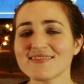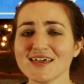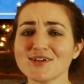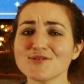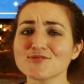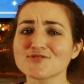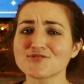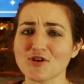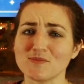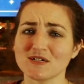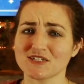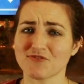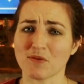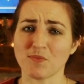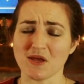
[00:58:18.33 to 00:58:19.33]
Thank you so
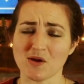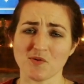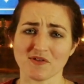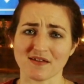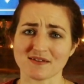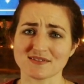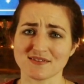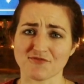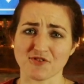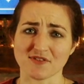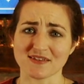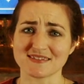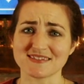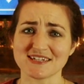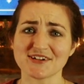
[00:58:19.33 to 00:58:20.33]
much for being with us for
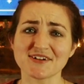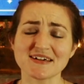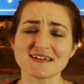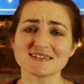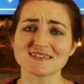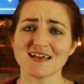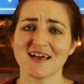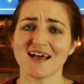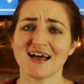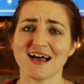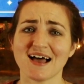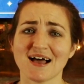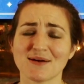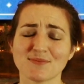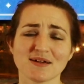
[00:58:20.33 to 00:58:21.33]
this series.
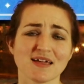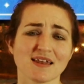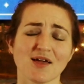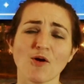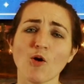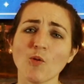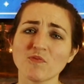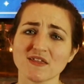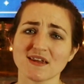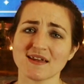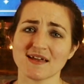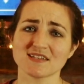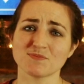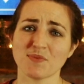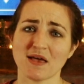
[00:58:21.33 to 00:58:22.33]
Again, I hope that
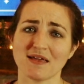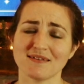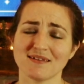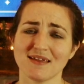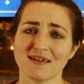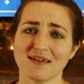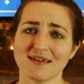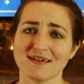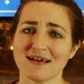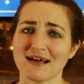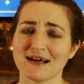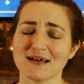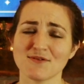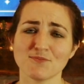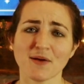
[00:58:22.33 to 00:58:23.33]
it has been
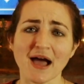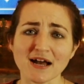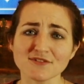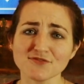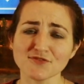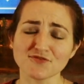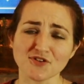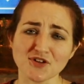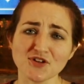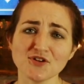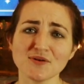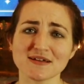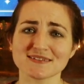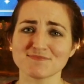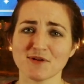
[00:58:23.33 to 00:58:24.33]
impactful for
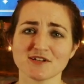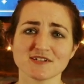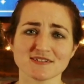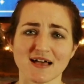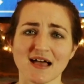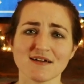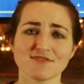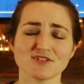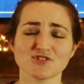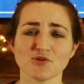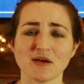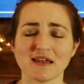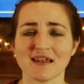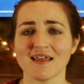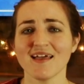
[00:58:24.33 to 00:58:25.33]
you as much as I've
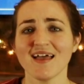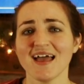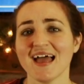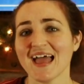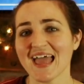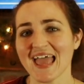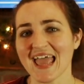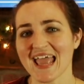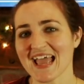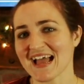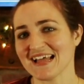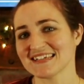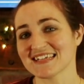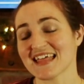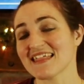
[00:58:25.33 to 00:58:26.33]
enjoyed it.
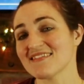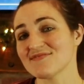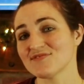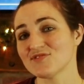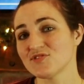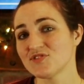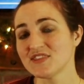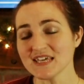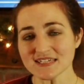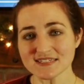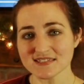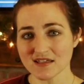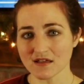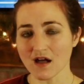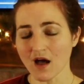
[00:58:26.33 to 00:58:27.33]
And
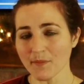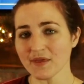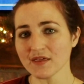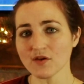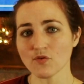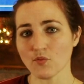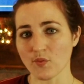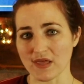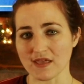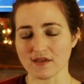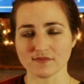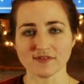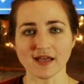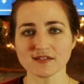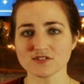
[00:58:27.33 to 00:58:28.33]
this coming
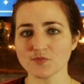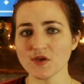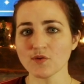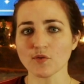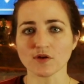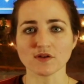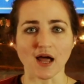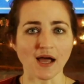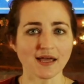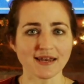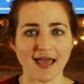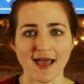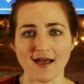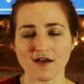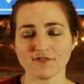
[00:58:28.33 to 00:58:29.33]
week, next week, we're not
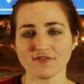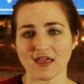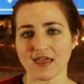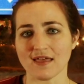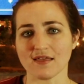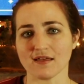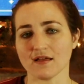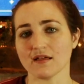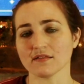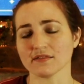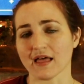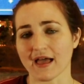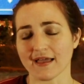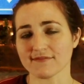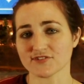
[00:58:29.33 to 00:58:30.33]
going to have a
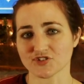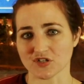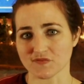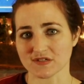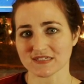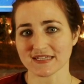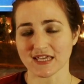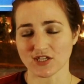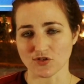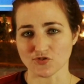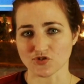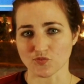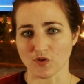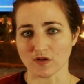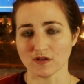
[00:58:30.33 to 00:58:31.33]
live service like
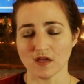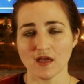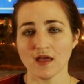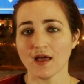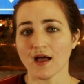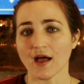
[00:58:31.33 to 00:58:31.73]
usual.